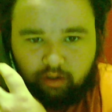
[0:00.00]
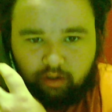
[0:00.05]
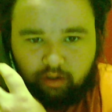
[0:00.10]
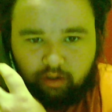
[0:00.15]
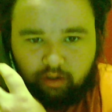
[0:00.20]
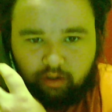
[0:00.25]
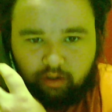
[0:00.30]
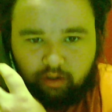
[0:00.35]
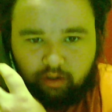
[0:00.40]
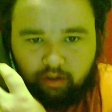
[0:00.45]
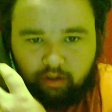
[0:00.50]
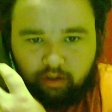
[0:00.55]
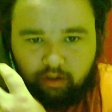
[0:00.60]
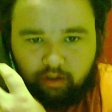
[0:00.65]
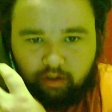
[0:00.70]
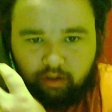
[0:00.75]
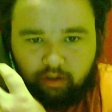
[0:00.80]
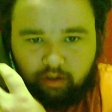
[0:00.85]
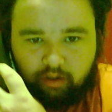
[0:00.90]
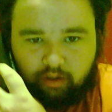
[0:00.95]

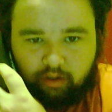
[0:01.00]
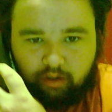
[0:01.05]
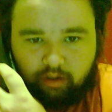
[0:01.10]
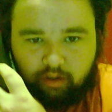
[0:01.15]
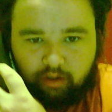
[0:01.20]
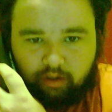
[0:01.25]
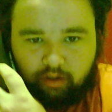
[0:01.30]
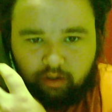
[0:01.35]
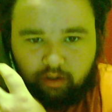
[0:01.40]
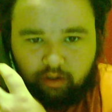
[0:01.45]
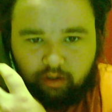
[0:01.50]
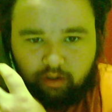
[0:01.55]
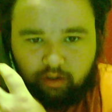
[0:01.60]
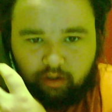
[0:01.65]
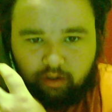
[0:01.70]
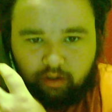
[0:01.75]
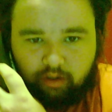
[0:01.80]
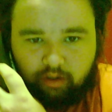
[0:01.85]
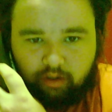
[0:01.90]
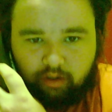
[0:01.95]

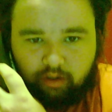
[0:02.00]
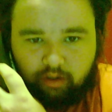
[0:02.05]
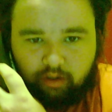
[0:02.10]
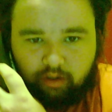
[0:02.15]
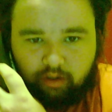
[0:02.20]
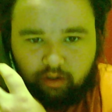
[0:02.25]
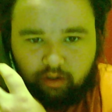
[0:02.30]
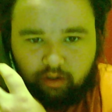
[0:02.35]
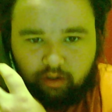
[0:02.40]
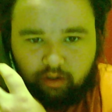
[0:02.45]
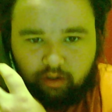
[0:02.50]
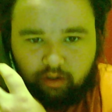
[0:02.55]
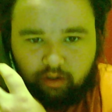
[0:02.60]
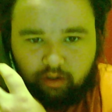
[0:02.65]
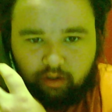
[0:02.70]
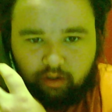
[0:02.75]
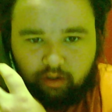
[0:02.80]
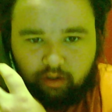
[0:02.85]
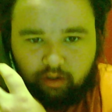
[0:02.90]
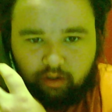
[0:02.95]

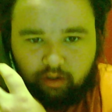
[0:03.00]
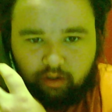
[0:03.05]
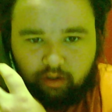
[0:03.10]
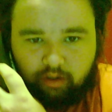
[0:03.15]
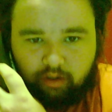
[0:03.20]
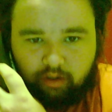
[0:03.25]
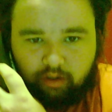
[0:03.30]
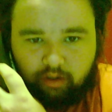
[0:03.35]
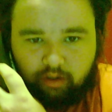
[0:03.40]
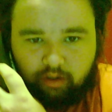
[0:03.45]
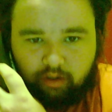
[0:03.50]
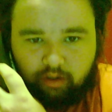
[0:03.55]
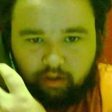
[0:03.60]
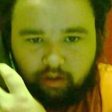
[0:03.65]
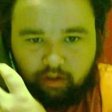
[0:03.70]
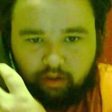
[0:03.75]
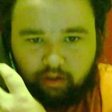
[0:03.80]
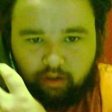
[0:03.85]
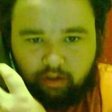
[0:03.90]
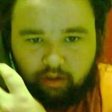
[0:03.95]

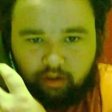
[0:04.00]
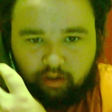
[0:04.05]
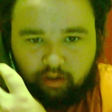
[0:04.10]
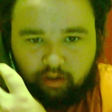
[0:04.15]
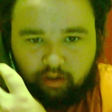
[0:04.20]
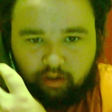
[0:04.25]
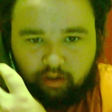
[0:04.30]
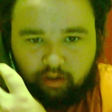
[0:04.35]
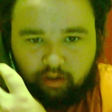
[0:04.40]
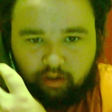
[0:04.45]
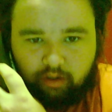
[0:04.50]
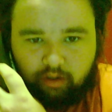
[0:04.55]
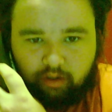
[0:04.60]
(no lip movement)